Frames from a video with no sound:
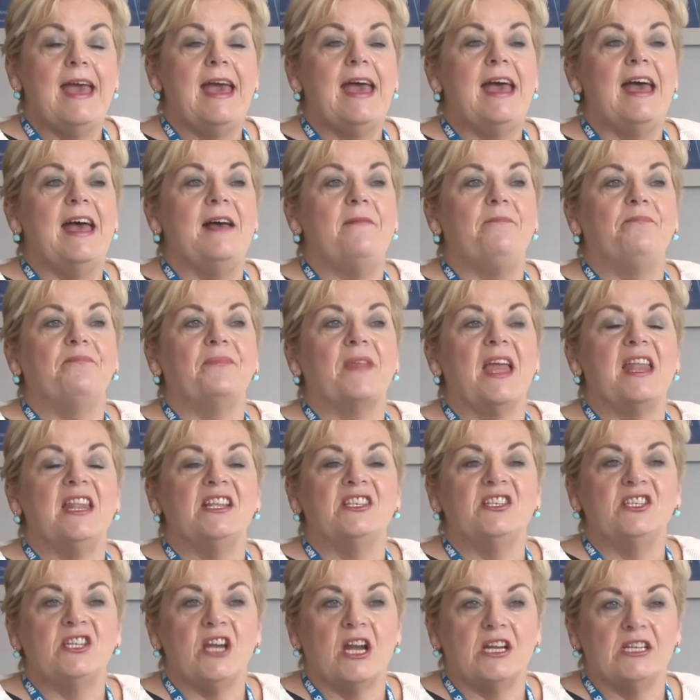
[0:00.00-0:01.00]
And I
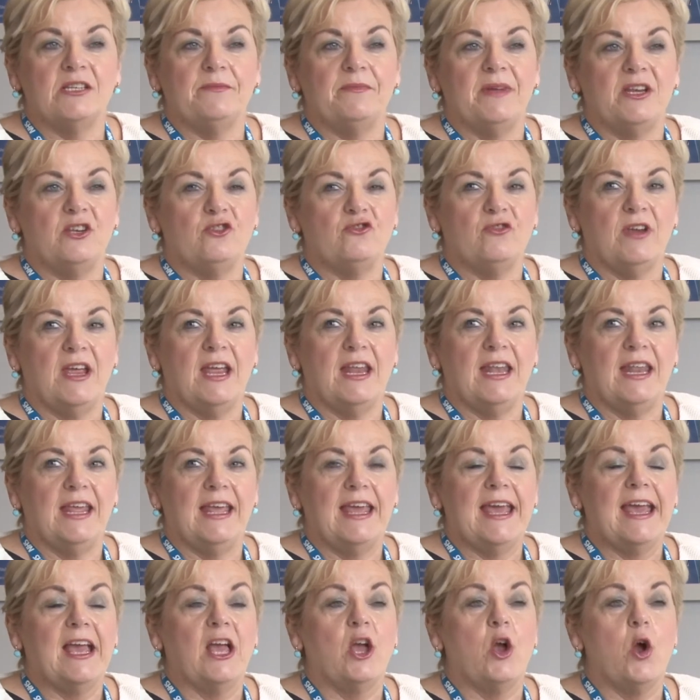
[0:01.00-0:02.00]
started my
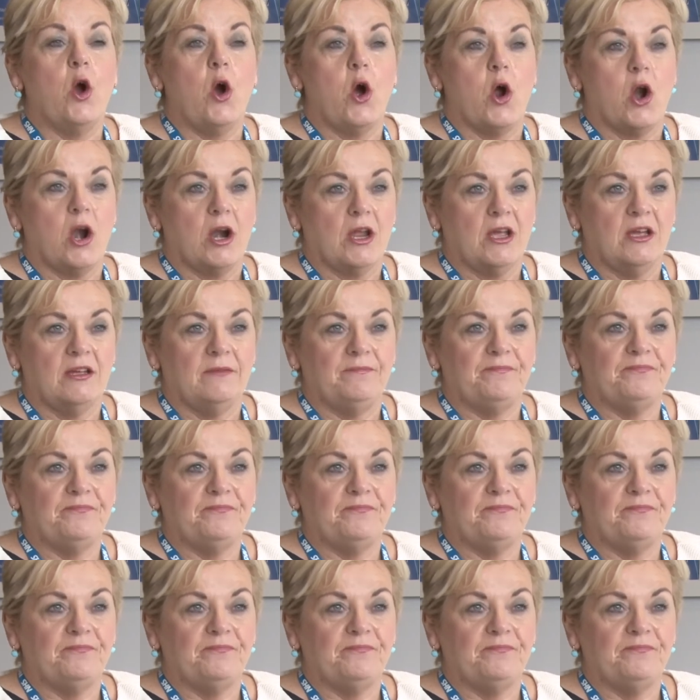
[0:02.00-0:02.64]
training in Cork